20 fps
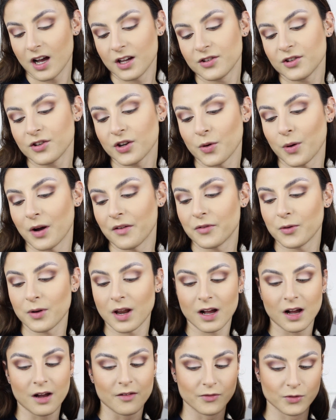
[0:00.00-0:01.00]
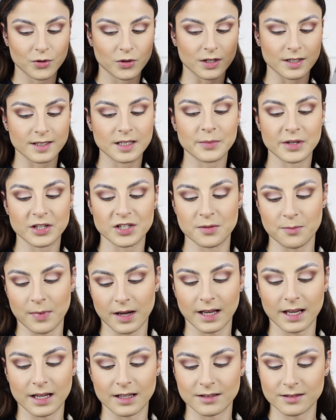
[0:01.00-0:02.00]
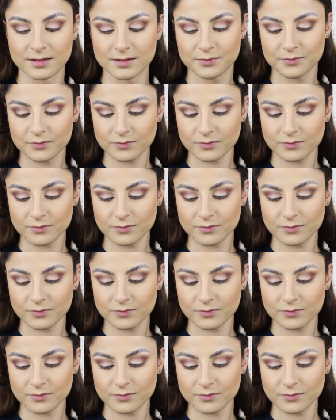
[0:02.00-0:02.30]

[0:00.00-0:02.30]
don't know, I feel like I've got an image in my head.